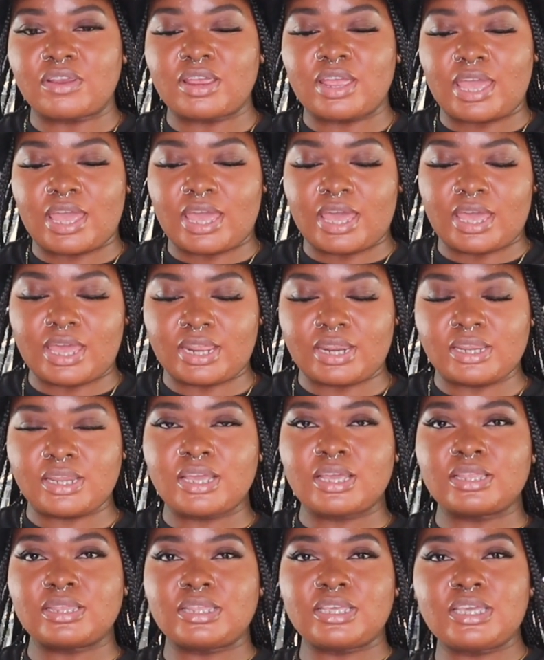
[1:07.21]
and
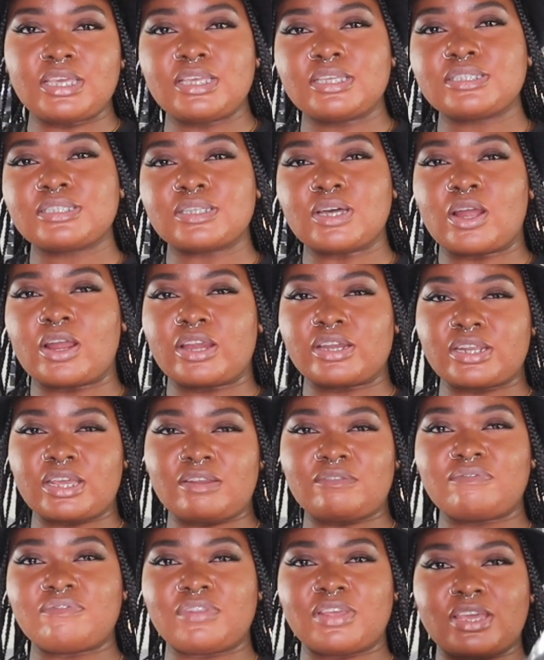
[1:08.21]
these aren't
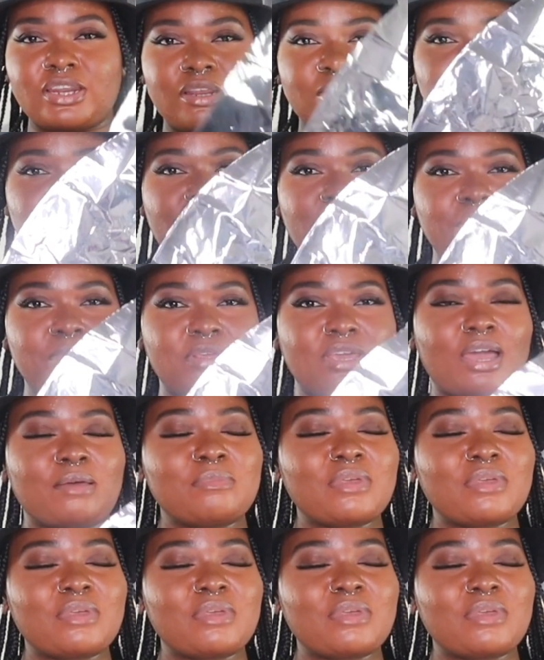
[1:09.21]
inflated properly.